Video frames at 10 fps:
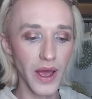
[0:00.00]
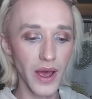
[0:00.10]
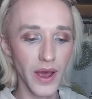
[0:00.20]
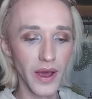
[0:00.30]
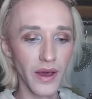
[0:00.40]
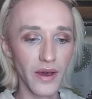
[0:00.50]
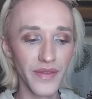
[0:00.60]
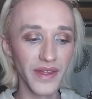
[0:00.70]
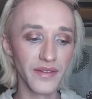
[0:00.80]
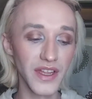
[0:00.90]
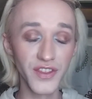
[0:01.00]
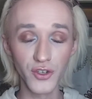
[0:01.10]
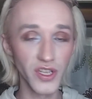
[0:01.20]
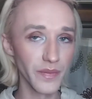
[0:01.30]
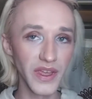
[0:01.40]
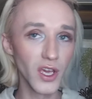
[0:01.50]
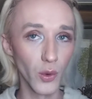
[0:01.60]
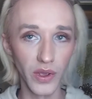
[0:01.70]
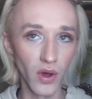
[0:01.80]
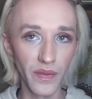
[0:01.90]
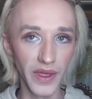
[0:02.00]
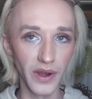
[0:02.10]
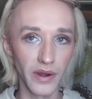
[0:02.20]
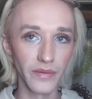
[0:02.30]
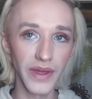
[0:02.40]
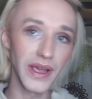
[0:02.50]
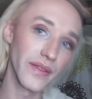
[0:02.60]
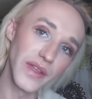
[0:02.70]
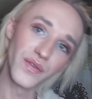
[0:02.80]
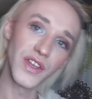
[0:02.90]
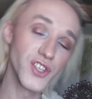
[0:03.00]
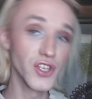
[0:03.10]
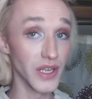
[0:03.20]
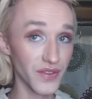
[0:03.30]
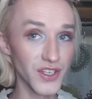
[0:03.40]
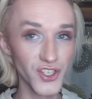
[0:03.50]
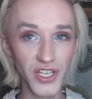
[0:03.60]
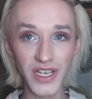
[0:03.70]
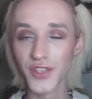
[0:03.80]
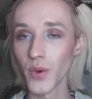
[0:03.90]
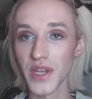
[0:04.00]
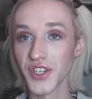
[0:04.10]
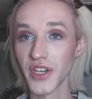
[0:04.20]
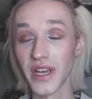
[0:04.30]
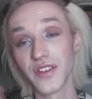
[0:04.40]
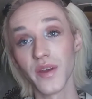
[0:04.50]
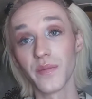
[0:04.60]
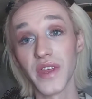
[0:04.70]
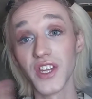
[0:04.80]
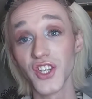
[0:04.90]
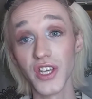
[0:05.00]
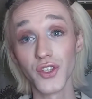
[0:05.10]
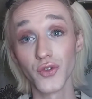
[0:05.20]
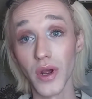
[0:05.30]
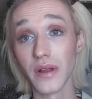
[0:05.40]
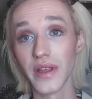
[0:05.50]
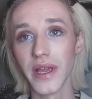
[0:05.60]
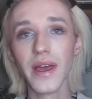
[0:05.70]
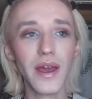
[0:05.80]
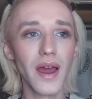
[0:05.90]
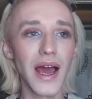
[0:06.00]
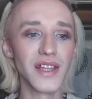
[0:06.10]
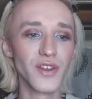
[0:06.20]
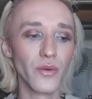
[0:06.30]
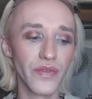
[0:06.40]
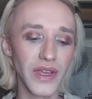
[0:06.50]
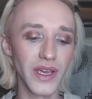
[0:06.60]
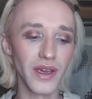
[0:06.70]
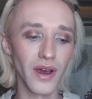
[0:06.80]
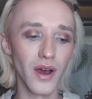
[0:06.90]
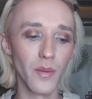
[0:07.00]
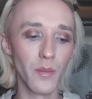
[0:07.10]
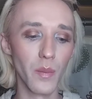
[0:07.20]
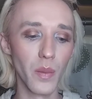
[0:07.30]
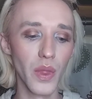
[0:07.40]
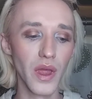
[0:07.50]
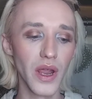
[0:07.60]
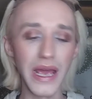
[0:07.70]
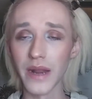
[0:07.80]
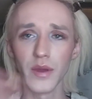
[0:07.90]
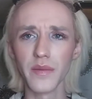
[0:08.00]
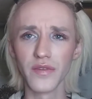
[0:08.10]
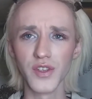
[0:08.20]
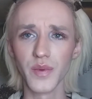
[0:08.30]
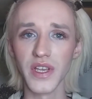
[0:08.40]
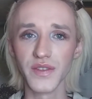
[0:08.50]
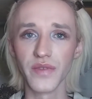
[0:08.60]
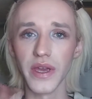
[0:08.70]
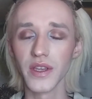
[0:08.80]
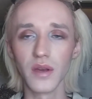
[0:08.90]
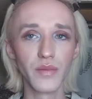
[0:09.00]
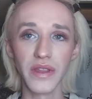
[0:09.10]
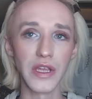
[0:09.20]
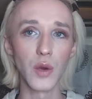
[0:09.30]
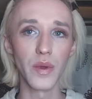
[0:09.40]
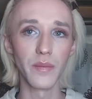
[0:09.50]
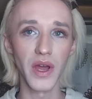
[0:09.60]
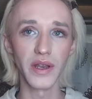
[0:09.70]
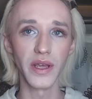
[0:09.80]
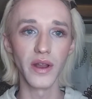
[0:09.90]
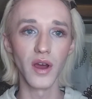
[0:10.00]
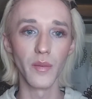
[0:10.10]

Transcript: that there's something going on there. Like, I think that she is questioning something. She is struggling. I don't think. And I'm coming from this place of, like, completely open-minded,